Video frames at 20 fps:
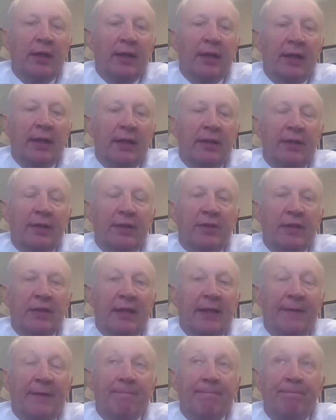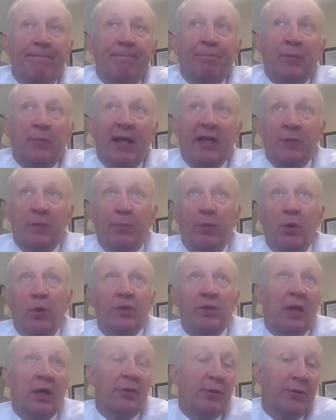in this setting, as
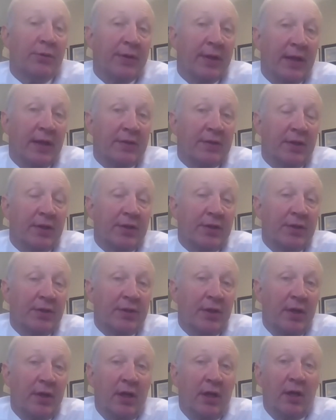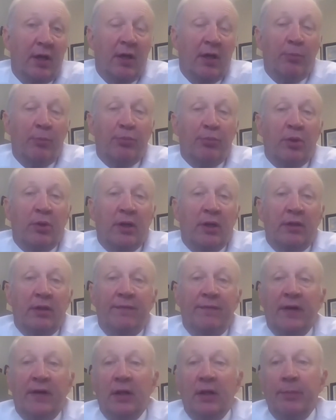opposed to other things such as product
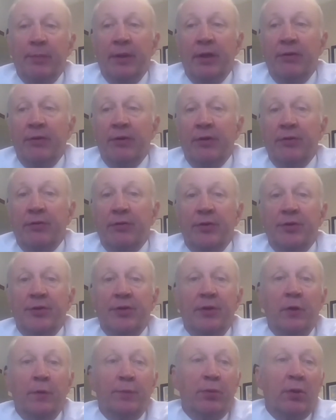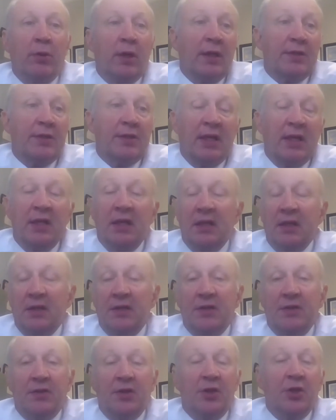development or introducing new products. I think
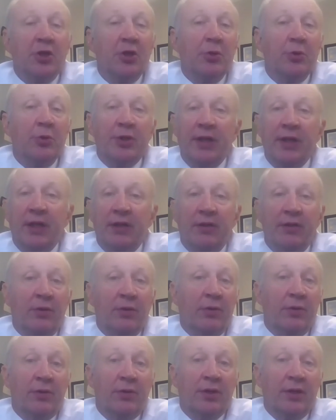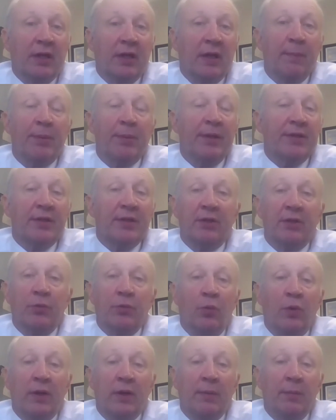this is a huge hit to companies that
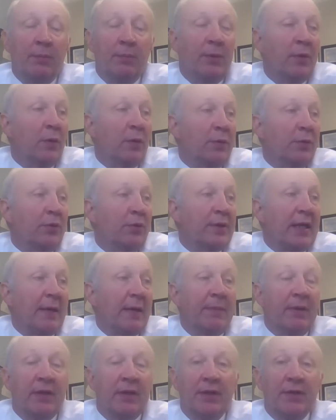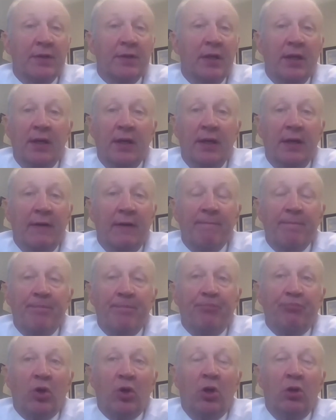want to do that, because
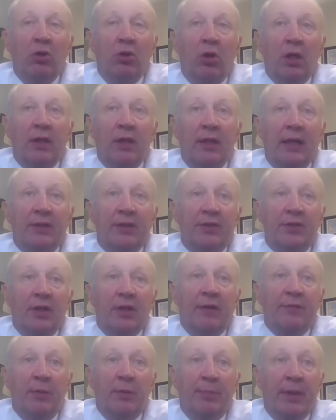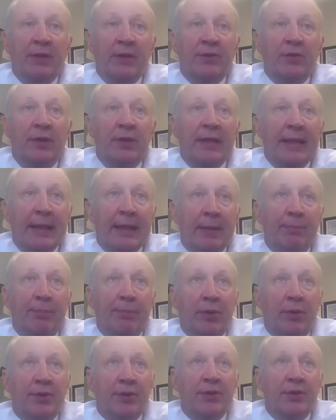a lot of that stuff depends on
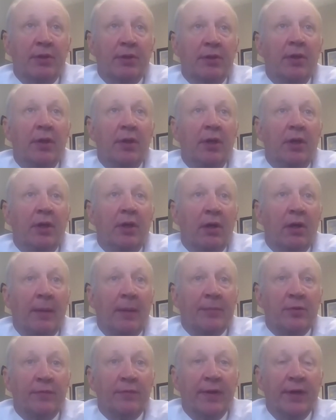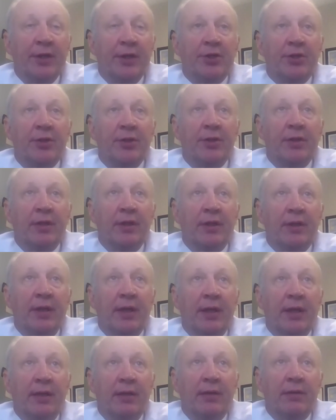in-person observation
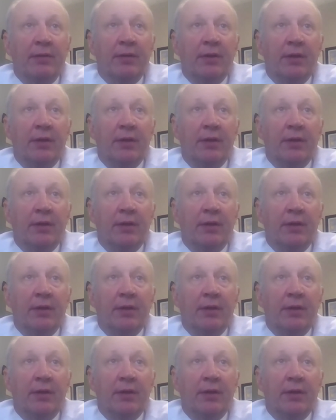and